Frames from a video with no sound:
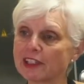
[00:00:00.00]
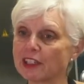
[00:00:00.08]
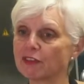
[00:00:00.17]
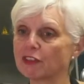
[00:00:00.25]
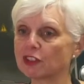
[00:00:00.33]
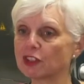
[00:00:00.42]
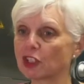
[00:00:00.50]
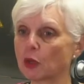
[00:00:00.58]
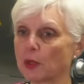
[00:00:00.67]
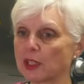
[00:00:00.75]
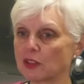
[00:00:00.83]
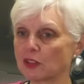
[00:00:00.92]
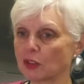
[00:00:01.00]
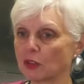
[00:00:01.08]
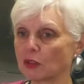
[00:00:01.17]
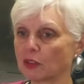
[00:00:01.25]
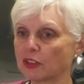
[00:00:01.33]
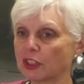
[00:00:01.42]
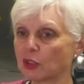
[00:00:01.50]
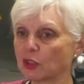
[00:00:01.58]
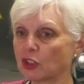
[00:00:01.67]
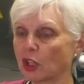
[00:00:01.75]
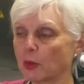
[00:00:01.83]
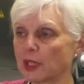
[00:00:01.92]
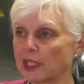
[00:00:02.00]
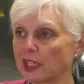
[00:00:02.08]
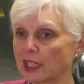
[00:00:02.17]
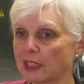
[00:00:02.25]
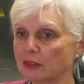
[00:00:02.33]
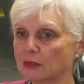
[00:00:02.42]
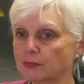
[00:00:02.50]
for it to go into, because it could go in now.